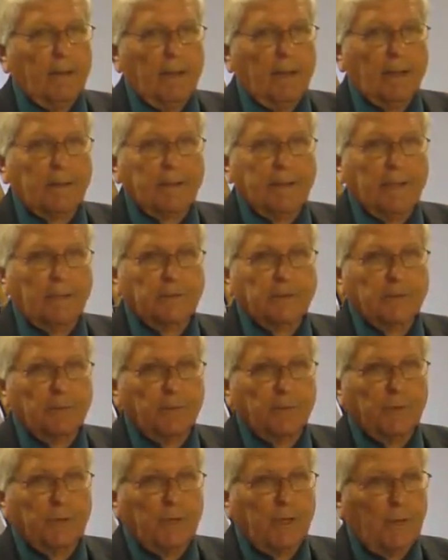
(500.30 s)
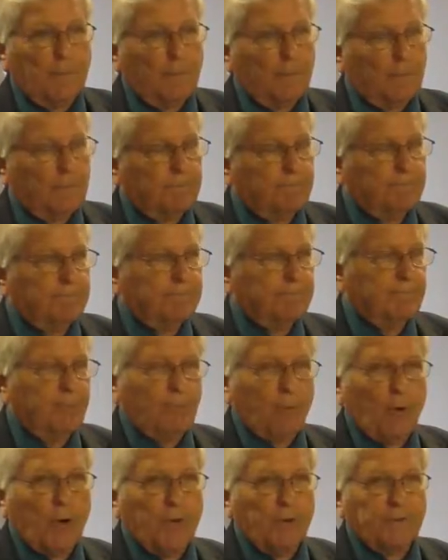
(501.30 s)
I counseled with a couple
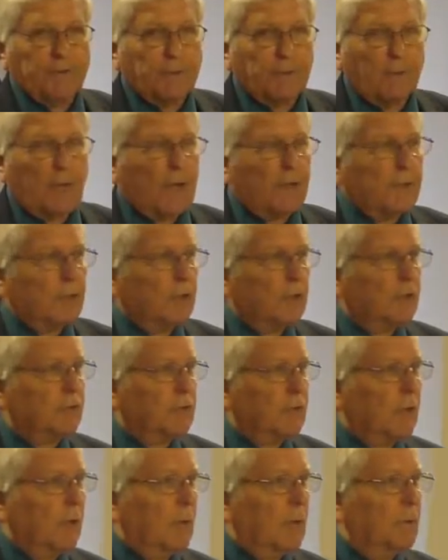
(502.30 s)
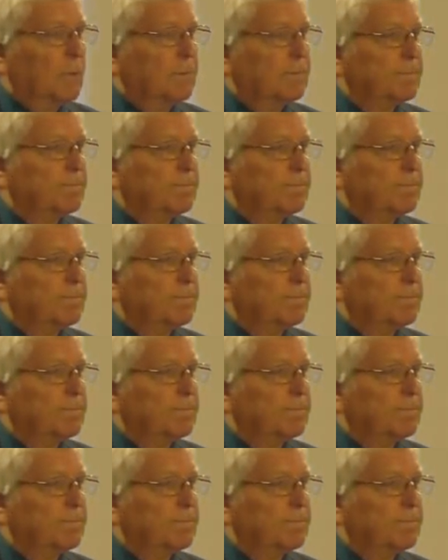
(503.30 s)
20 some odd years ago.